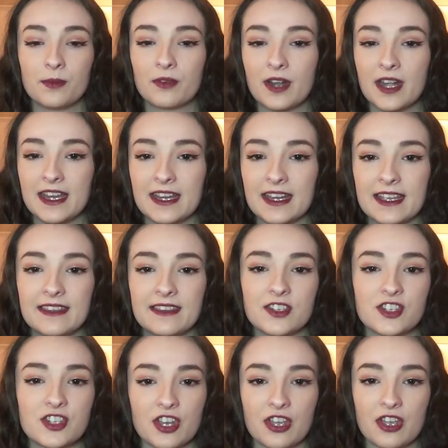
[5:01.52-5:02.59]
praying in the
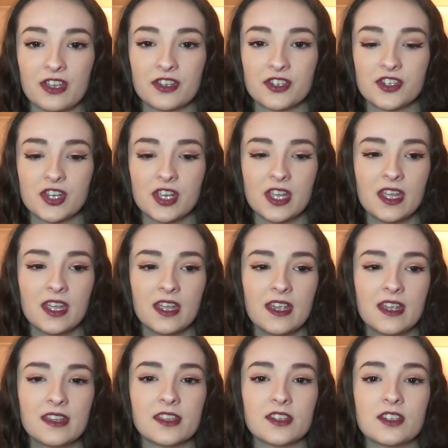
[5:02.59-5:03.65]
church.
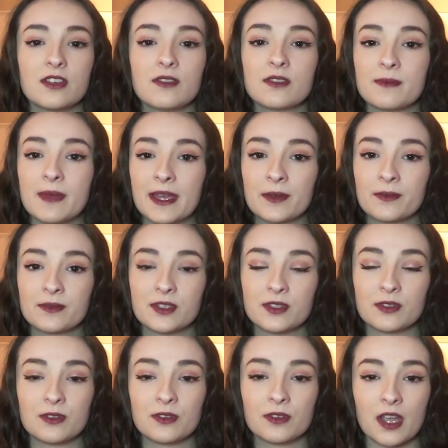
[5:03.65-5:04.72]
The two had met up to
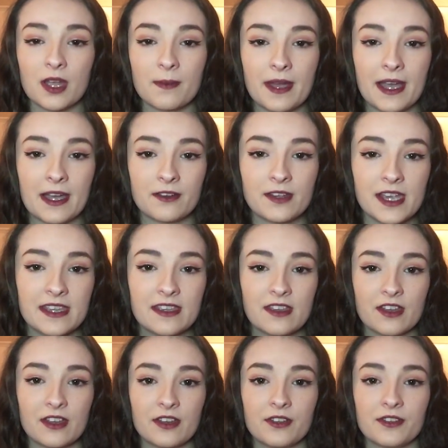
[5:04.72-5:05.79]
talk about a
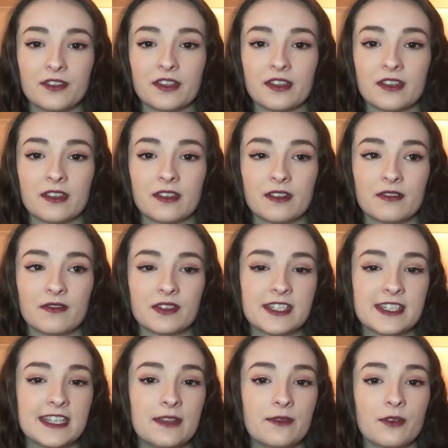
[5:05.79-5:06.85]
girl that
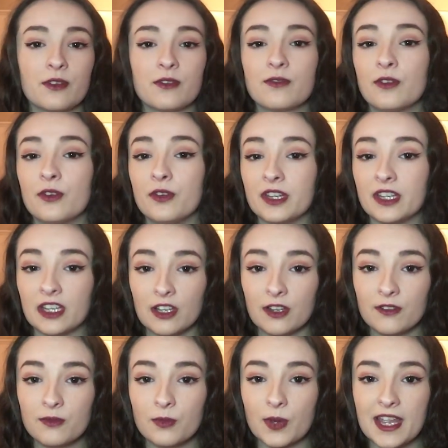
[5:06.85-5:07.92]
Restivo had fallen in
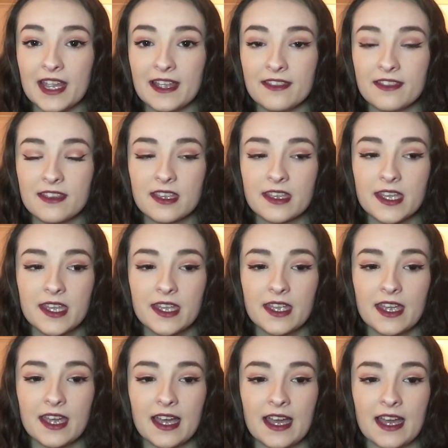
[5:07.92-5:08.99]
love with,
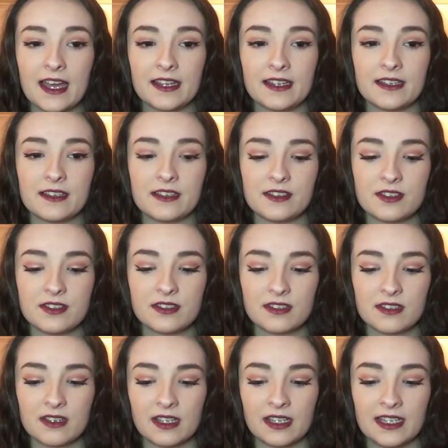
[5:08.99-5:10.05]
and
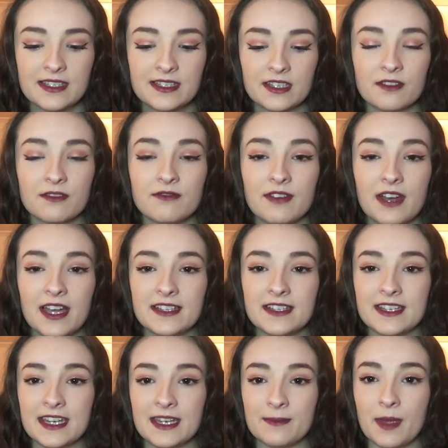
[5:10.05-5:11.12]
Alyssa confided
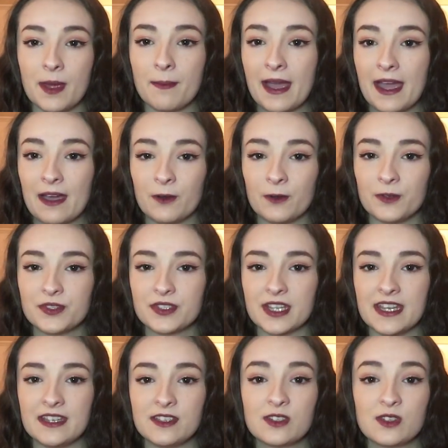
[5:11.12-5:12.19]
in him about
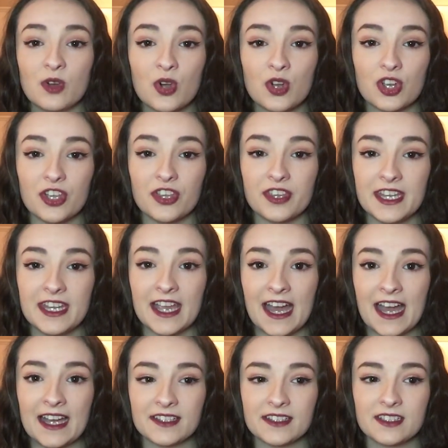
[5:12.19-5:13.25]
a stalker that he
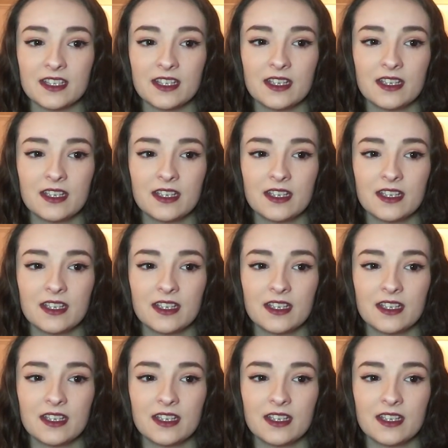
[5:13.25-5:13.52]
had.